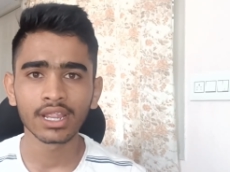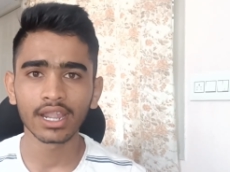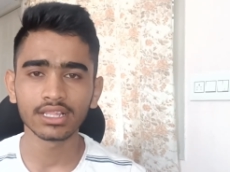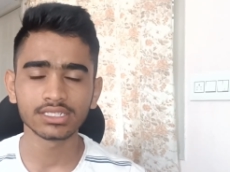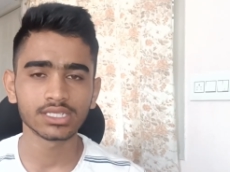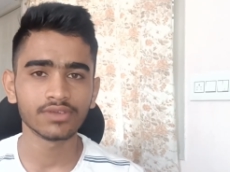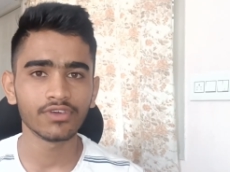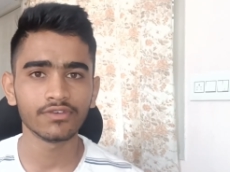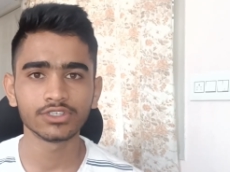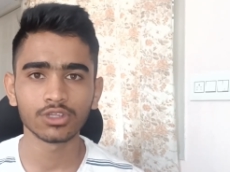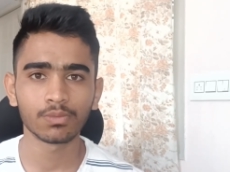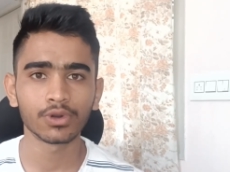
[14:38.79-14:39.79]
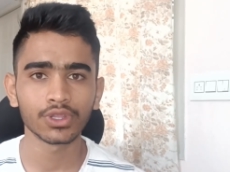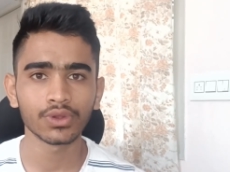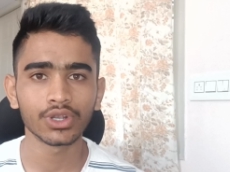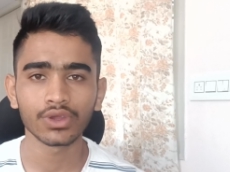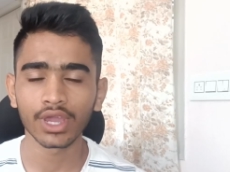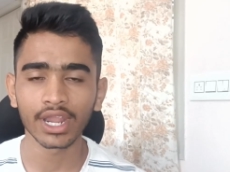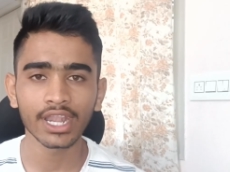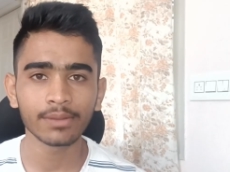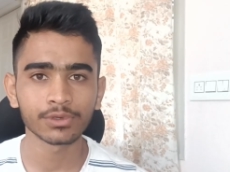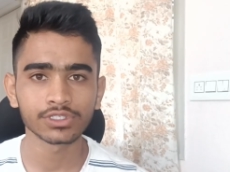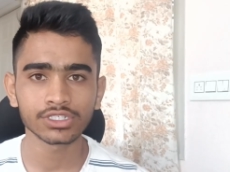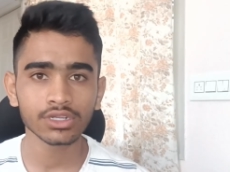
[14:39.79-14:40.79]
and in the same way which will put you into a
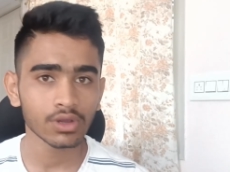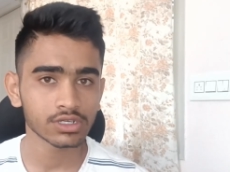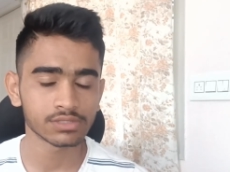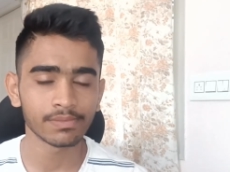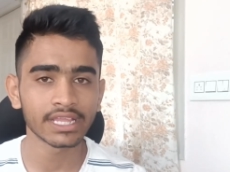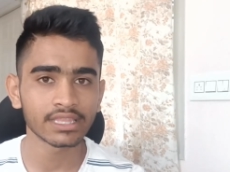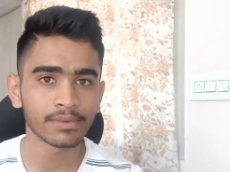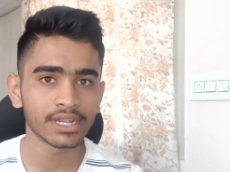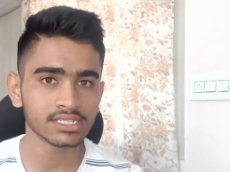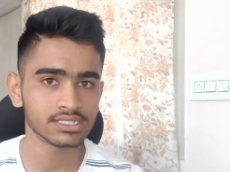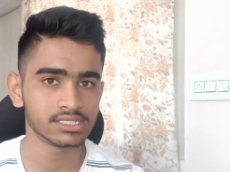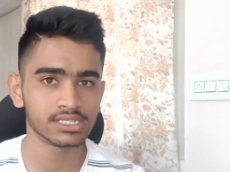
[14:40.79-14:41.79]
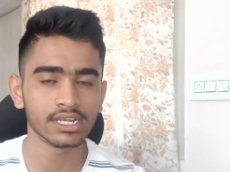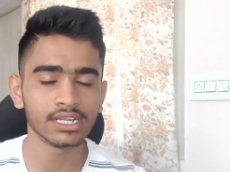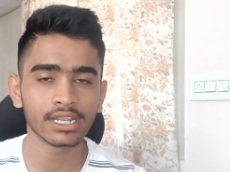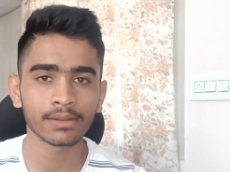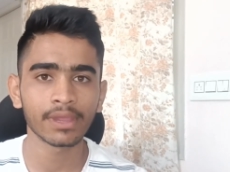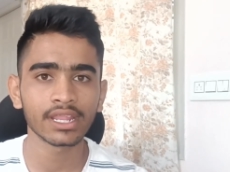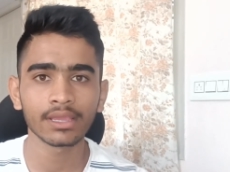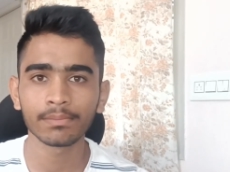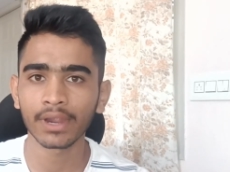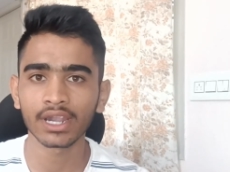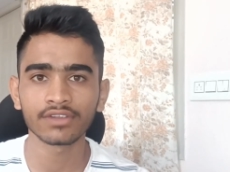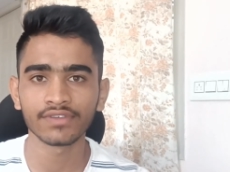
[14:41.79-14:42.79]
great position because mathematics is the
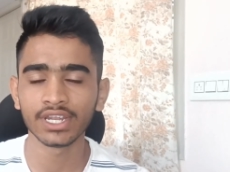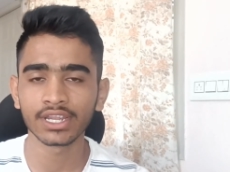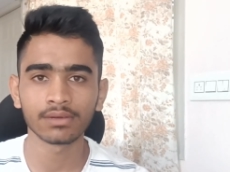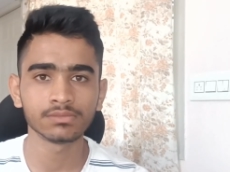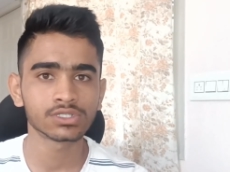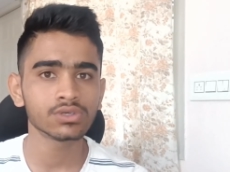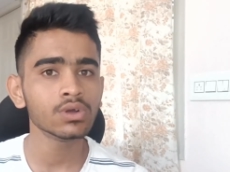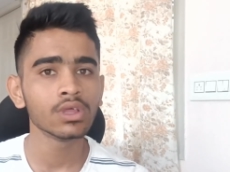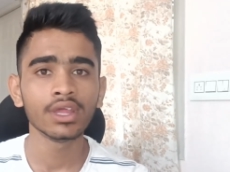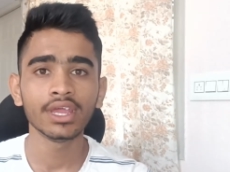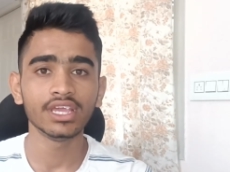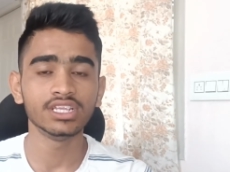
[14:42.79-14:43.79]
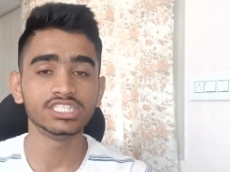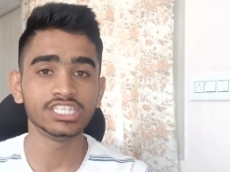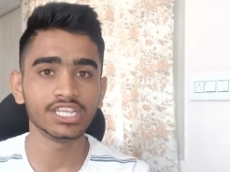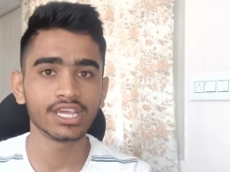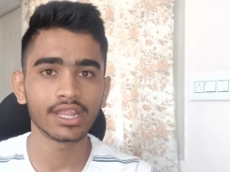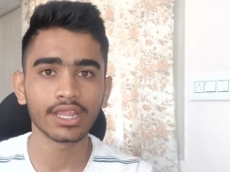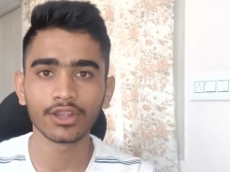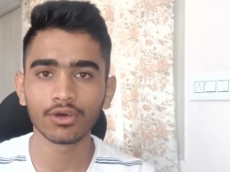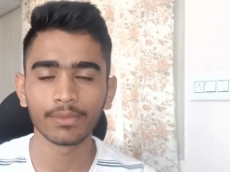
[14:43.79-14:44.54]
determining part when it comes to engineering